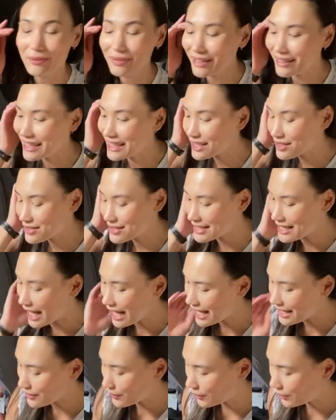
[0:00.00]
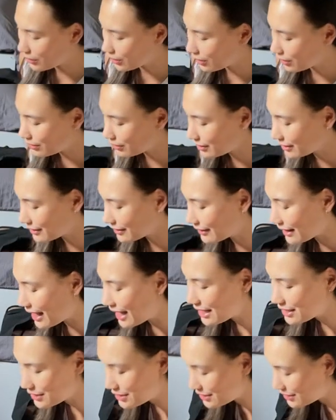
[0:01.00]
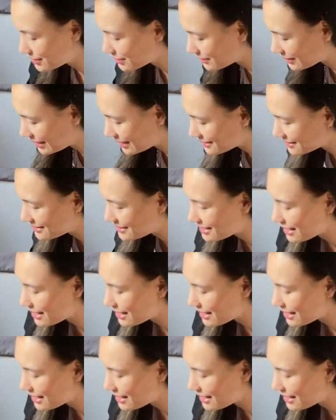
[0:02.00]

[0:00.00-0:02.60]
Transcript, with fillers: really there's not a whole lot to it,